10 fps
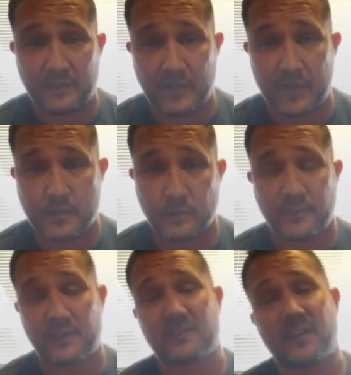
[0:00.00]
schedule,
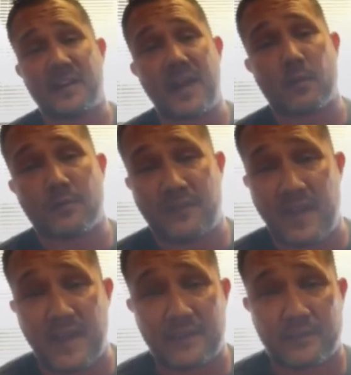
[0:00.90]
16-hour
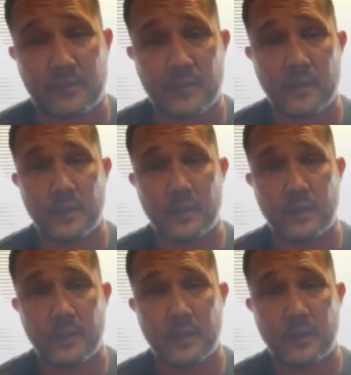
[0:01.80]
fast.